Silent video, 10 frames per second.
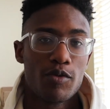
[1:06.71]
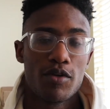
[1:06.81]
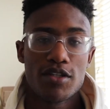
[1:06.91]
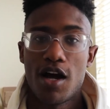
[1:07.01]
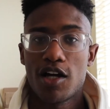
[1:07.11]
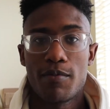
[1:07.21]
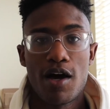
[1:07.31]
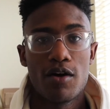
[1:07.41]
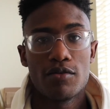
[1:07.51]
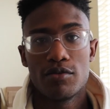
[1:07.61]
We talk
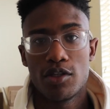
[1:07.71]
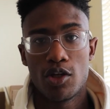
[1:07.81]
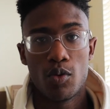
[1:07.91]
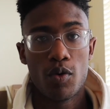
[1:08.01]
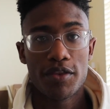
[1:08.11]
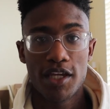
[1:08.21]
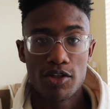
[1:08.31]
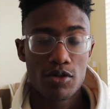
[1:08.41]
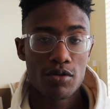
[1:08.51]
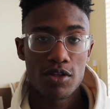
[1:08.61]
about, what they
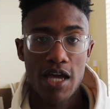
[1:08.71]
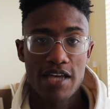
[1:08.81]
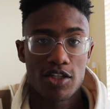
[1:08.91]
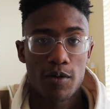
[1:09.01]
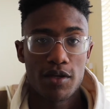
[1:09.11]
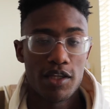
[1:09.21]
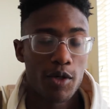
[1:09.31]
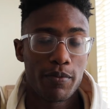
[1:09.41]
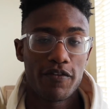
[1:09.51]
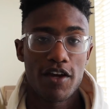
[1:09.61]
do as they're in
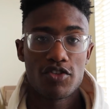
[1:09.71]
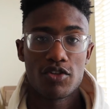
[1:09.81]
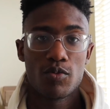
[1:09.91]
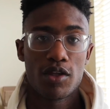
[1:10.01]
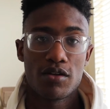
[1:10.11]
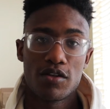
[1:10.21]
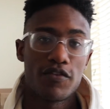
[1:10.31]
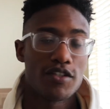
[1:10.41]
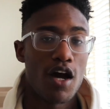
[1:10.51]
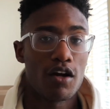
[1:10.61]
their profession, whether it's a
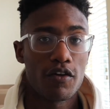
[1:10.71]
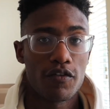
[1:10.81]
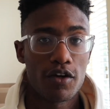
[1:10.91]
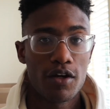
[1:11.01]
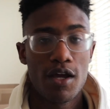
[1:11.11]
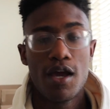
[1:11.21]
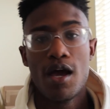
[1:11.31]
photographer,